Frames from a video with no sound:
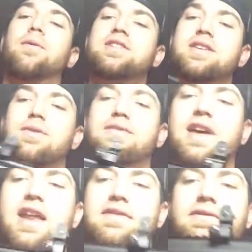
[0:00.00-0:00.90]
I wish they would have
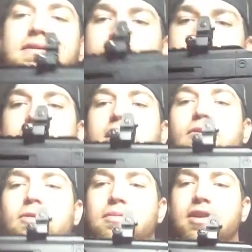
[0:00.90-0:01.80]
kind of
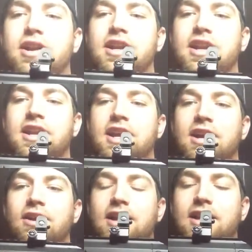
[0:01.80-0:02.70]
incorporated it into
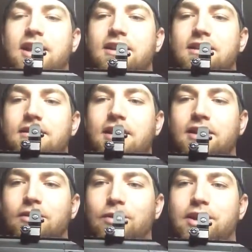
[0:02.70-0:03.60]
here like the
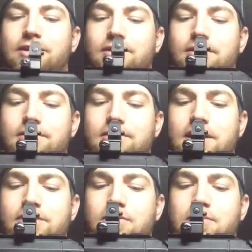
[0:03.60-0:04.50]
real
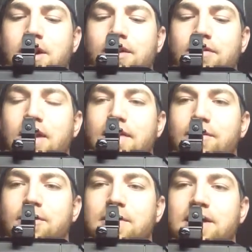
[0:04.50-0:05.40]
actual model of the
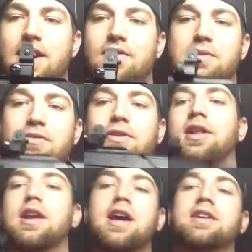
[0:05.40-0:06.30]
rifle would have been. That would have been
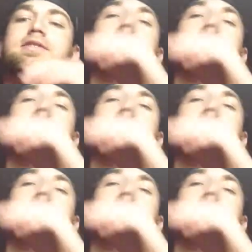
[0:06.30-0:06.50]
really nice.